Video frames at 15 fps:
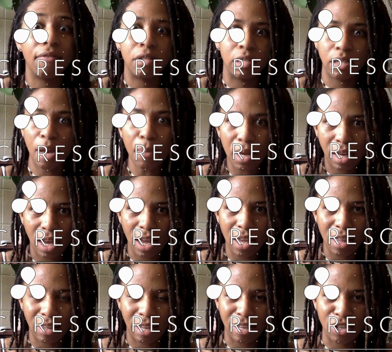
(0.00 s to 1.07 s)
stomach
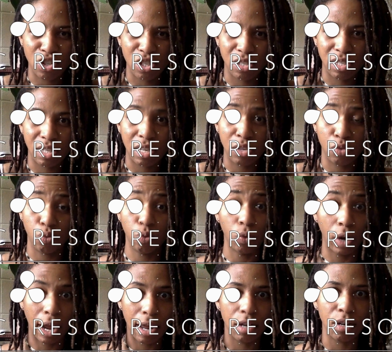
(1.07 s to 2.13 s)
ache, like it just is
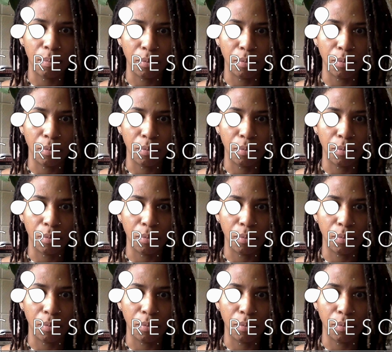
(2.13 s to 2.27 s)
random